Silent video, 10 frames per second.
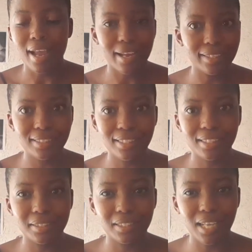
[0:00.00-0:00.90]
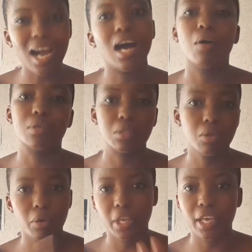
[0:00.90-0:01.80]
And yeah, I was
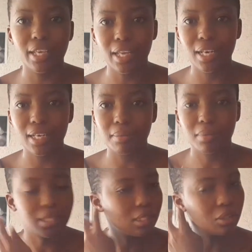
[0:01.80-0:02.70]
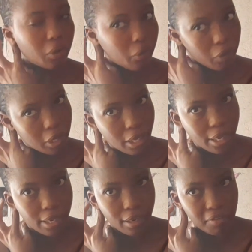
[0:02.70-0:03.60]
not okay and I'm still not
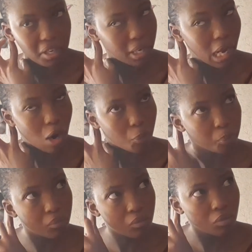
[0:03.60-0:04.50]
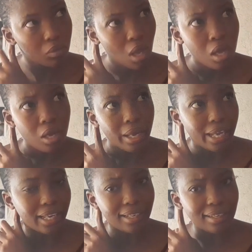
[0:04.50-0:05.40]
okay even now.
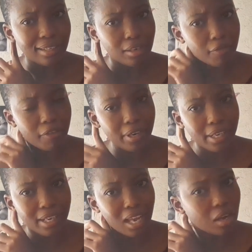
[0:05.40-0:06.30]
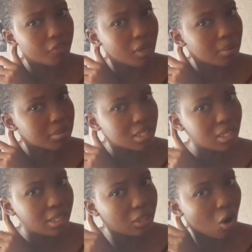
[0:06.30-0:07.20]
And funny enough, I'm
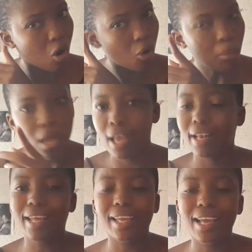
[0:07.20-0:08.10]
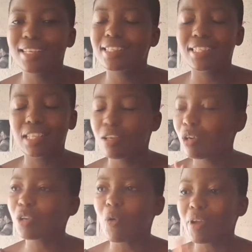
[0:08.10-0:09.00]
still at home. Like guys, there's a
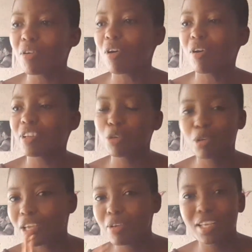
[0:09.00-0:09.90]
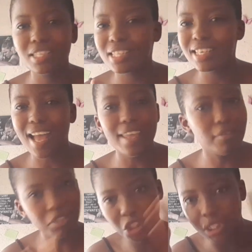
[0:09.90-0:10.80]
lot going on. You can see I
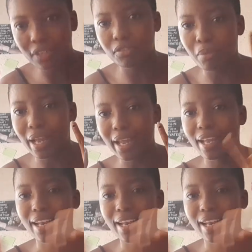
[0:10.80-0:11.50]
even shaved my hair.